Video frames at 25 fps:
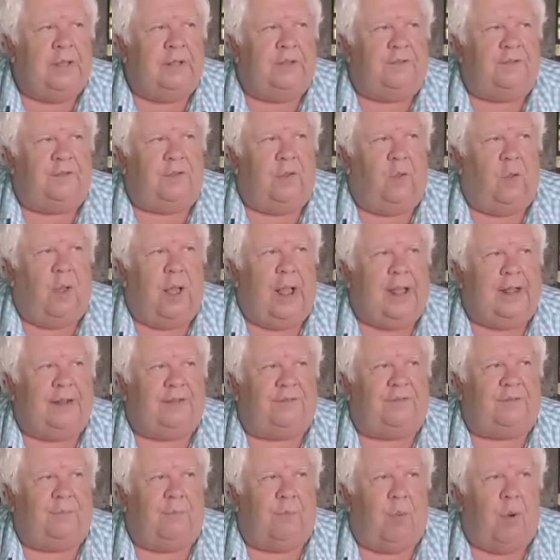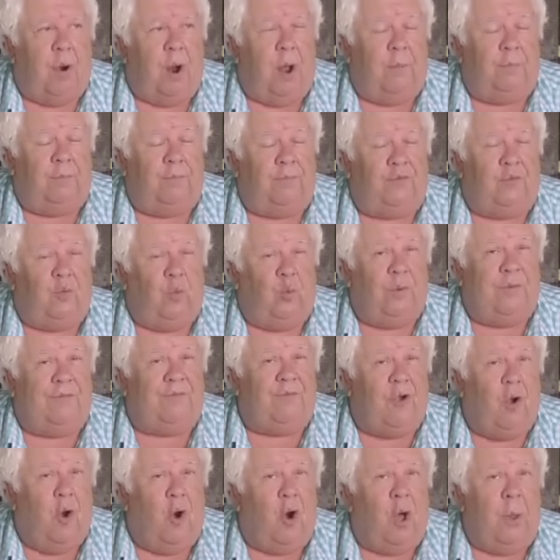still had some problems, so
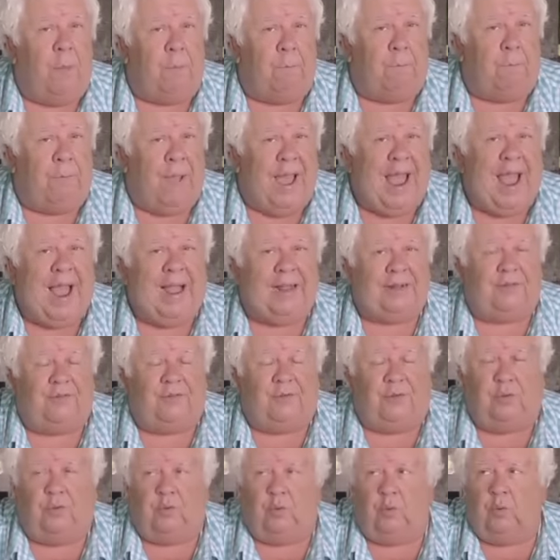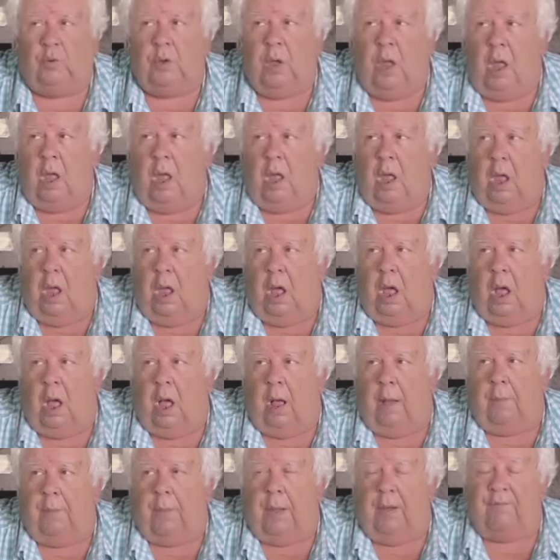we've gone back to
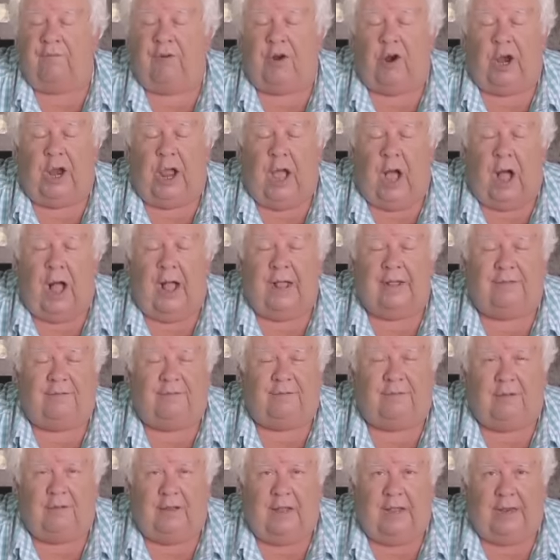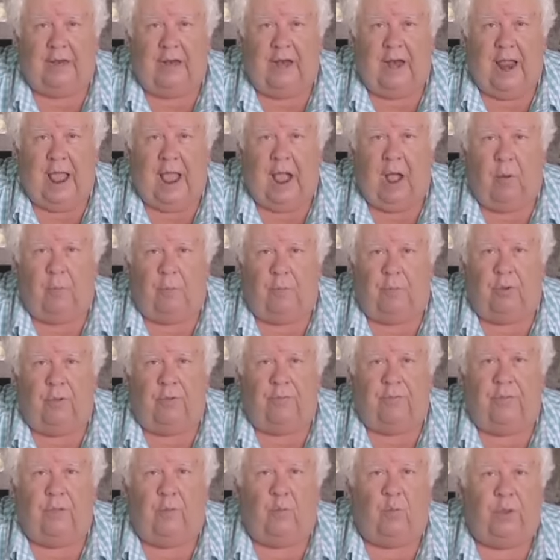a very isolated
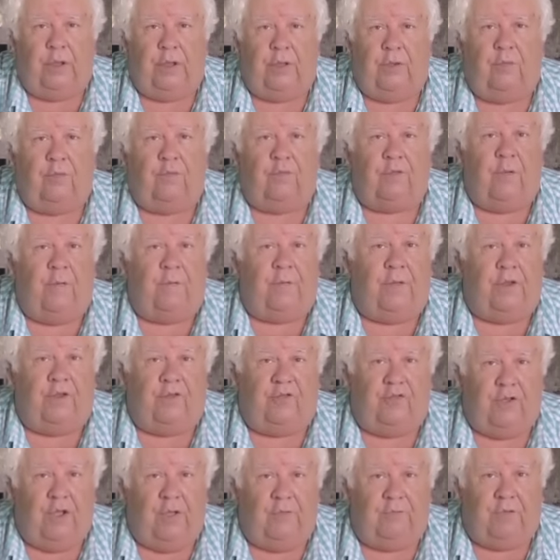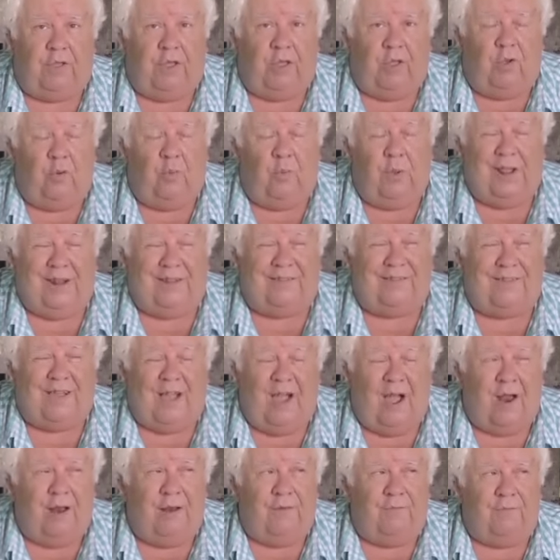output that we use on the GevQ. It's
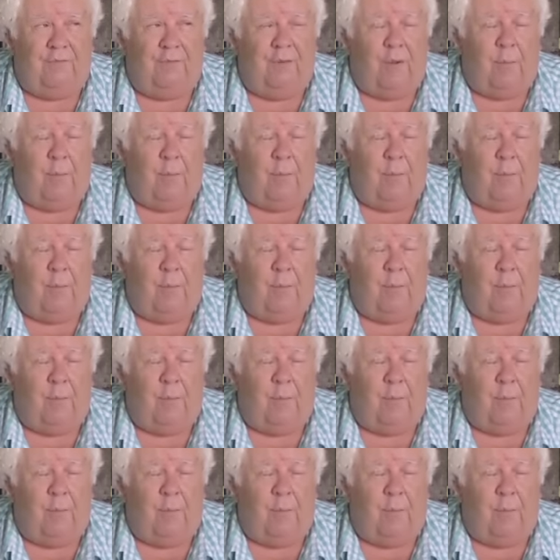kind of